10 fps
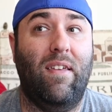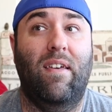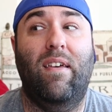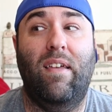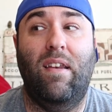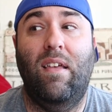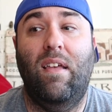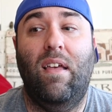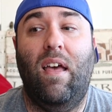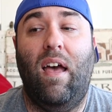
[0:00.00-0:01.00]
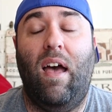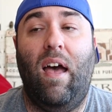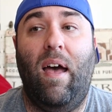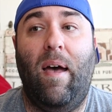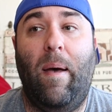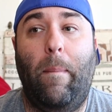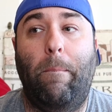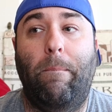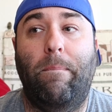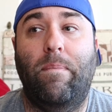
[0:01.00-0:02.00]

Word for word: good. Um,